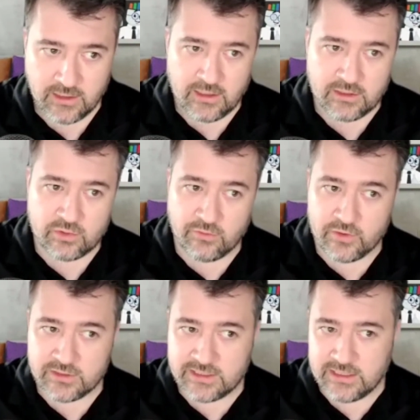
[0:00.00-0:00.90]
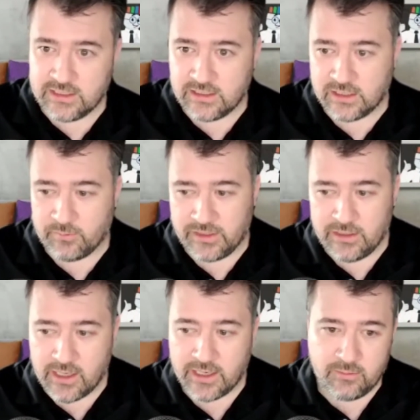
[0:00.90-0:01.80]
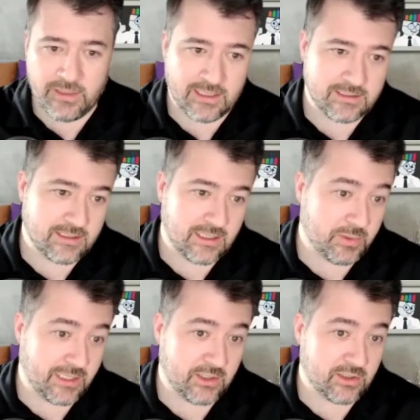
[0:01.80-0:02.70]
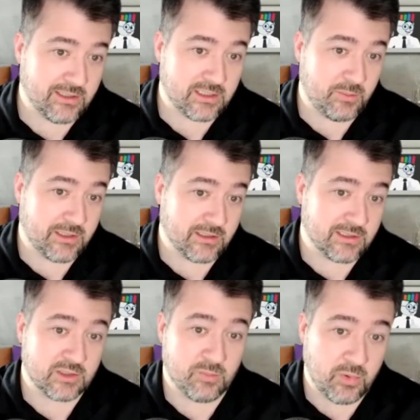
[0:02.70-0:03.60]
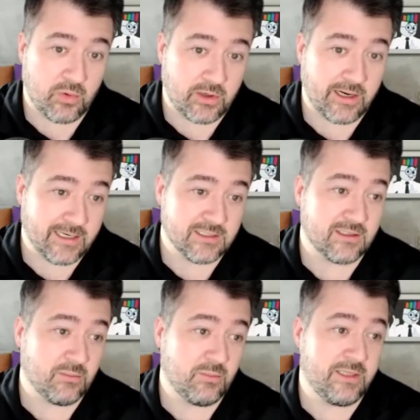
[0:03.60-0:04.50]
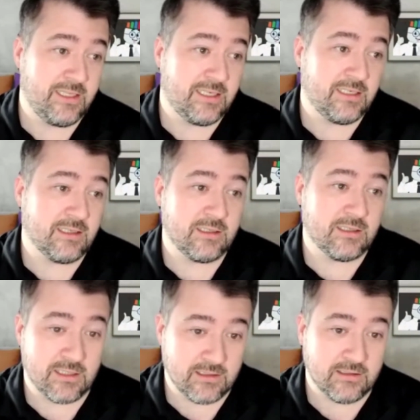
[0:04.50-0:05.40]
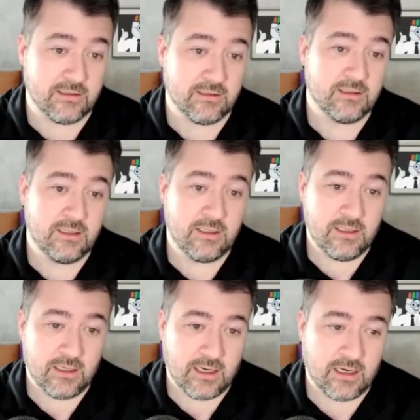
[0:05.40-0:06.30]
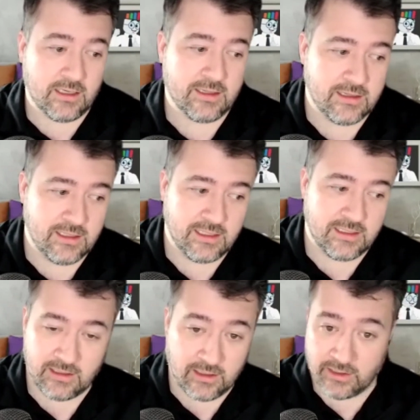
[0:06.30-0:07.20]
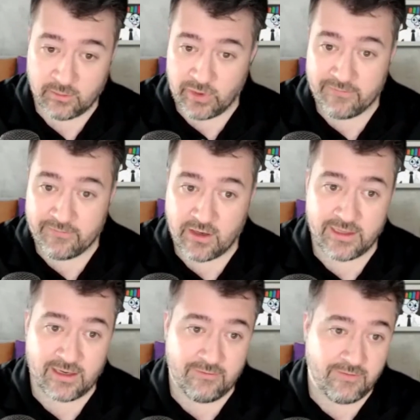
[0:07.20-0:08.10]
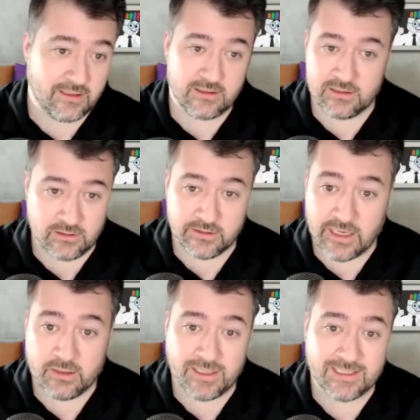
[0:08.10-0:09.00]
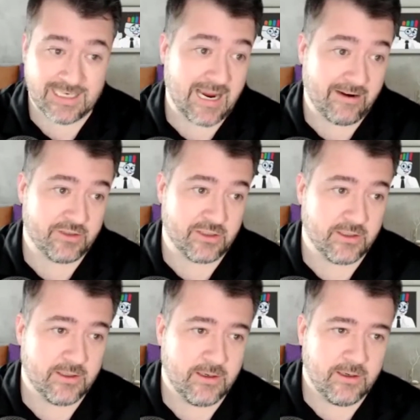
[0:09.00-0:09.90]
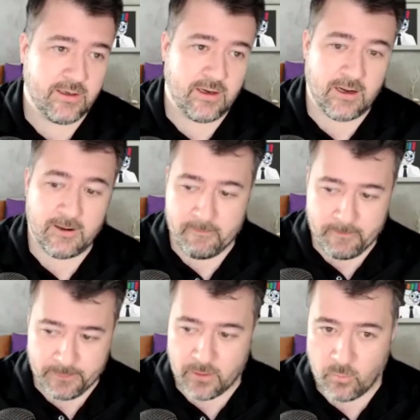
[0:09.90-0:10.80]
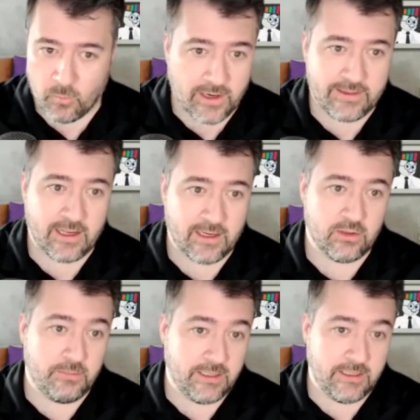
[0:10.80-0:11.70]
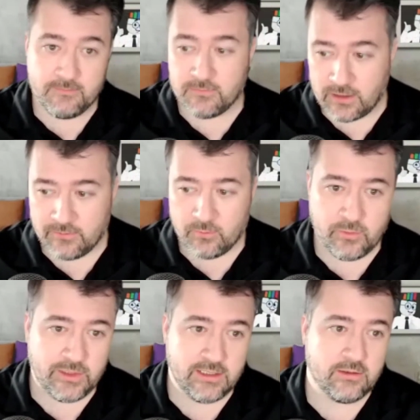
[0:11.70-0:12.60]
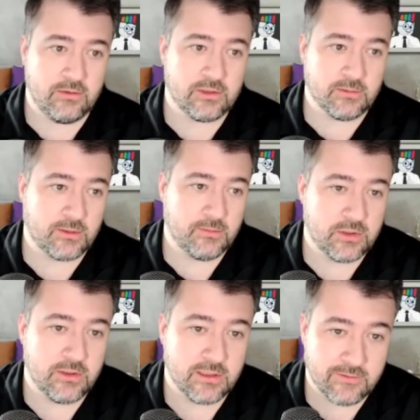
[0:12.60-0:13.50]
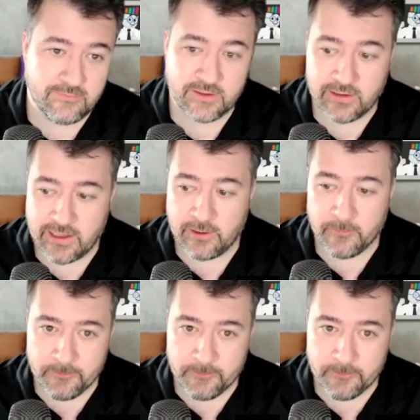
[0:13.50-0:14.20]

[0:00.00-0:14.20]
So if you're seeing it be 9 minutes, then potentially it's because Explorer hasn't completed until, and we haven't gotten that event until 9 minutes after. Why that could be, we need to do some troubleshooting to figure that out.